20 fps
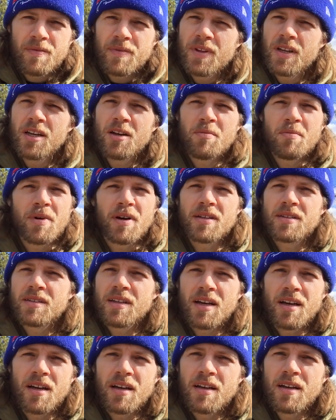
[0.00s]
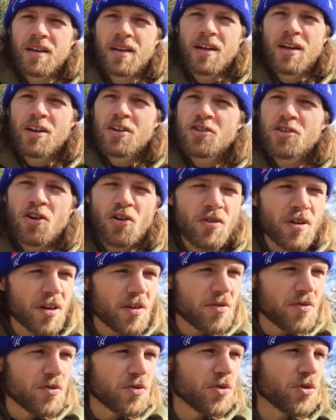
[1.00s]
Think about that. Don't let
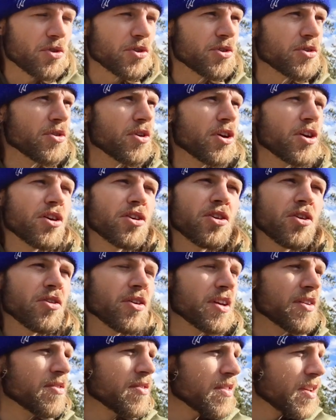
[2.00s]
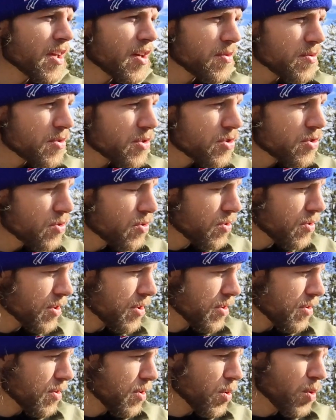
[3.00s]
them fool you. Don't even let them school
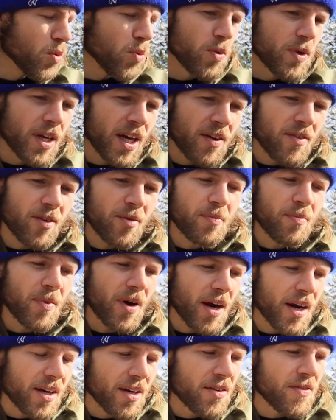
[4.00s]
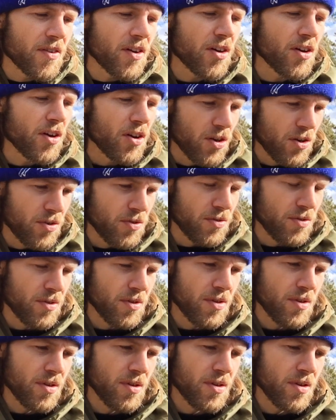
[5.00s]
you. We have a mind of our own.
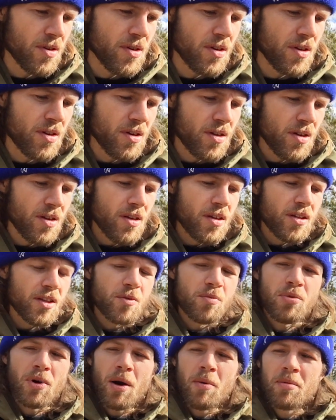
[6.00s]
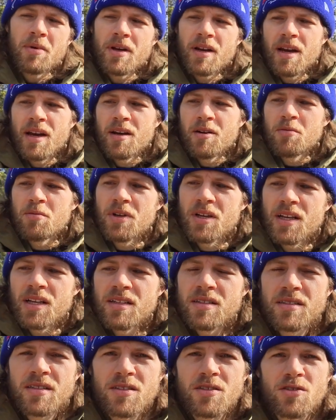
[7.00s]
The propaganda
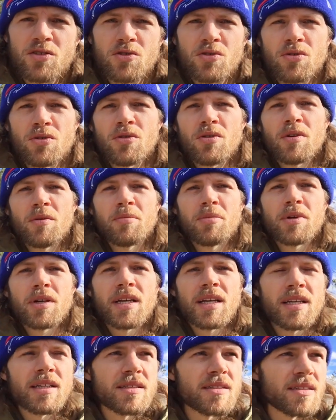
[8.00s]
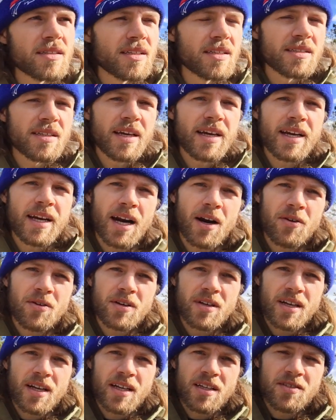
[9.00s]
begins in school. It begins in these 8-hour
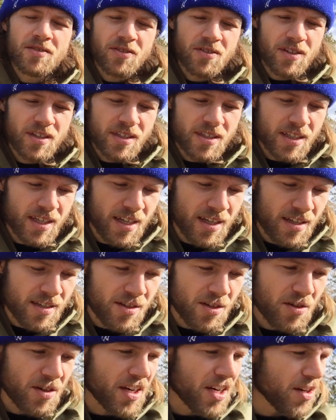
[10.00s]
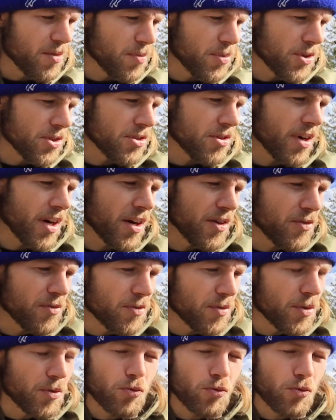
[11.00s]
days for these kids that are getting prescribed